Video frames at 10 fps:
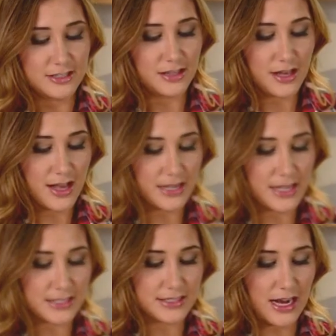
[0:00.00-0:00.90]
So the
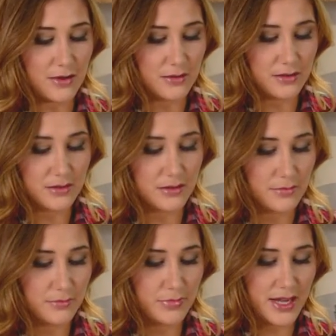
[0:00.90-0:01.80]
honey is now
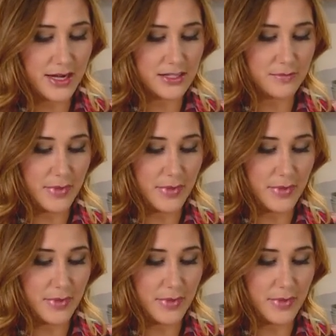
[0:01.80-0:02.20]
beginning to